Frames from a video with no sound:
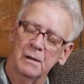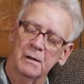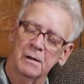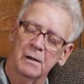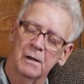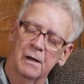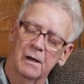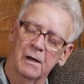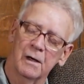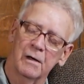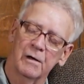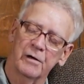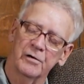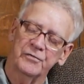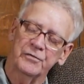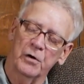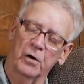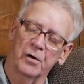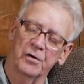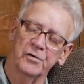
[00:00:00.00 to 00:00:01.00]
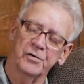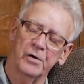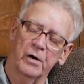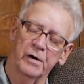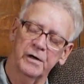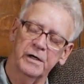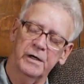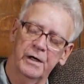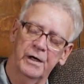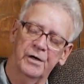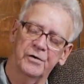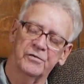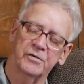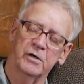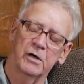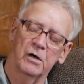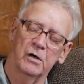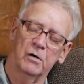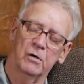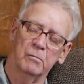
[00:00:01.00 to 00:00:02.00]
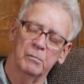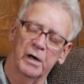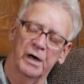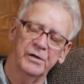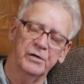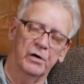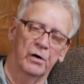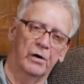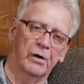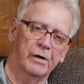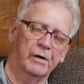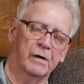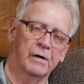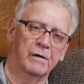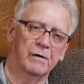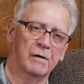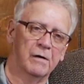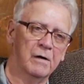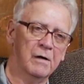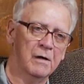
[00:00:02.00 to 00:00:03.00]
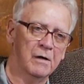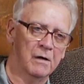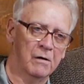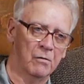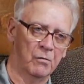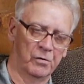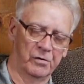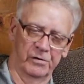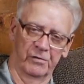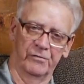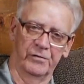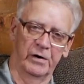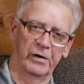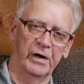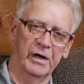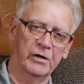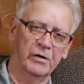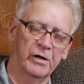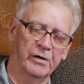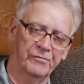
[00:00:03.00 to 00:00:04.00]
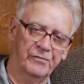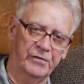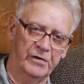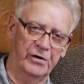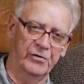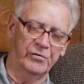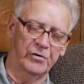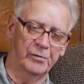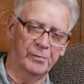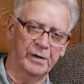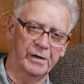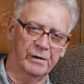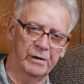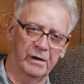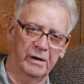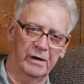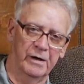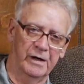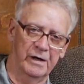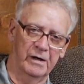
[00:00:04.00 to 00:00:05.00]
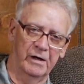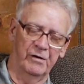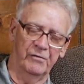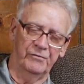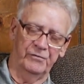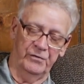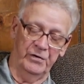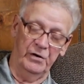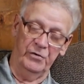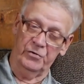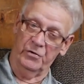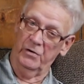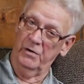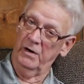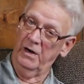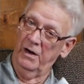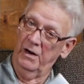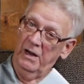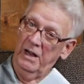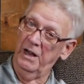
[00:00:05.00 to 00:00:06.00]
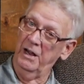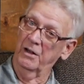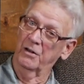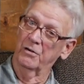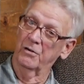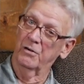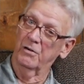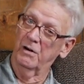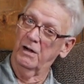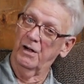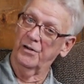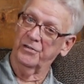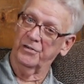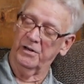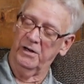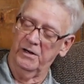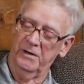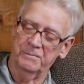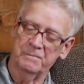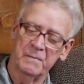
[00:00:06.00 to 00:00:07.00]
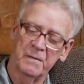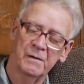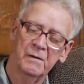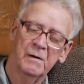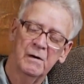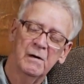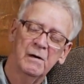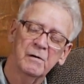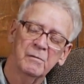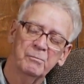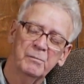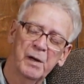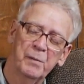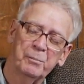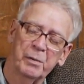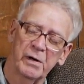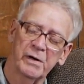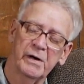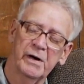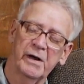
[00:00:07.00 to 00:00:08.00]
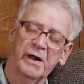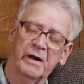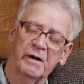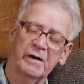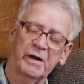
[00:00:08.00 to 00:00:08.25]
As far as our kids go, my daughter was a very good fisherman, a angler, I'll say. Be politically